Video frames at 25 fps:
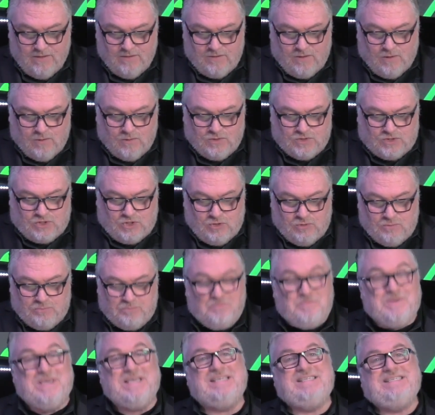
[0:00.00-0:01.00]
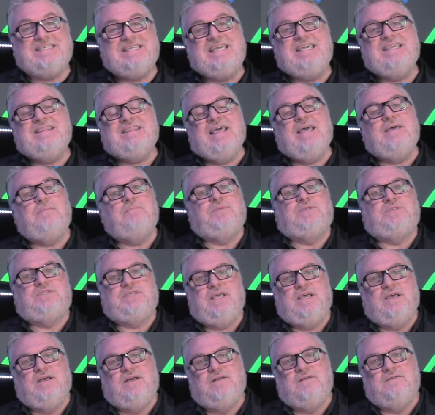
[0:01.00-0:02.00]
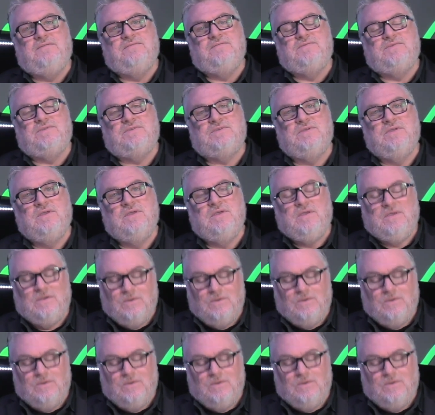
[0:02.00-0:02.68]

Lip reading: those who busy themselves